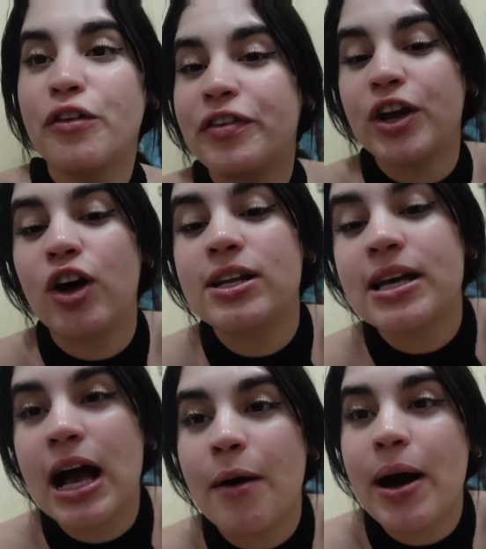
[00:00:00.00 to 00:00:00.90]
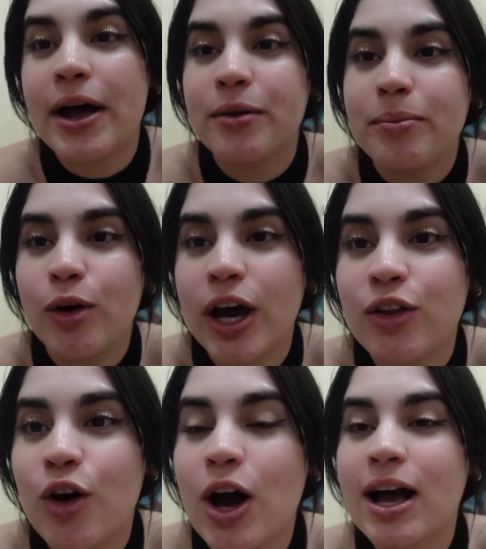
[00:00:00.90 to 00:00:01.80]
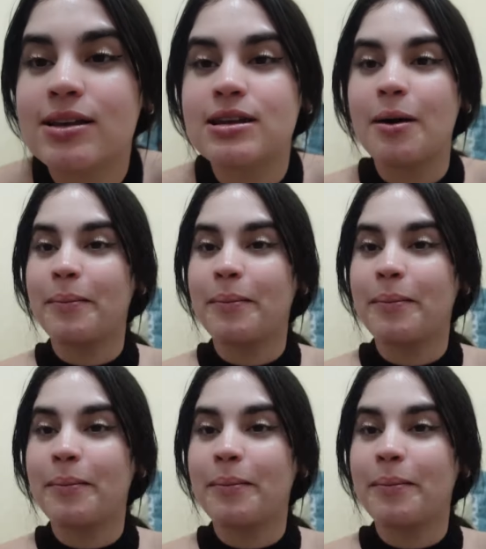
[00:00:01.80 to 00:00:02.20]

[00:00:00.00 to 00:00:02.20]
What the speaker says: the beans ran out because there wasn't enough